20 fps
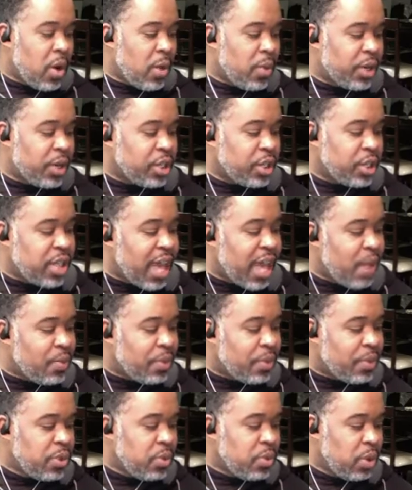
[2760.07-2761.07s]
I want to share
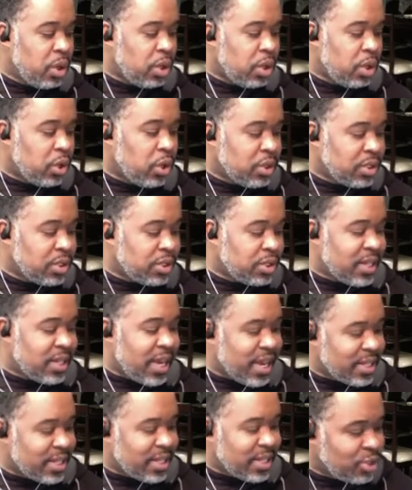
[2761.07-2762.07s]
with you all on
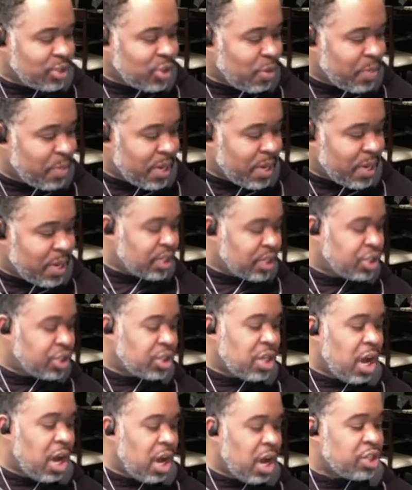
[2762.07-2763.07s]
tonight. I see so many. I see
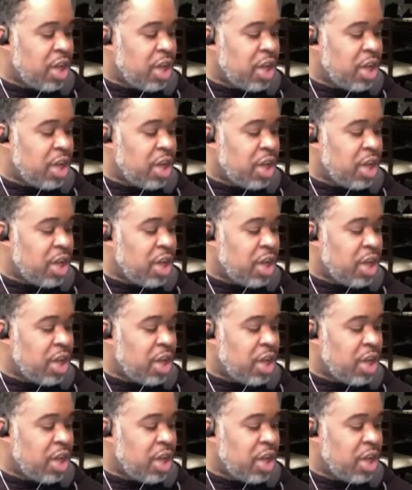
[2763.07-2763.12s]
Star.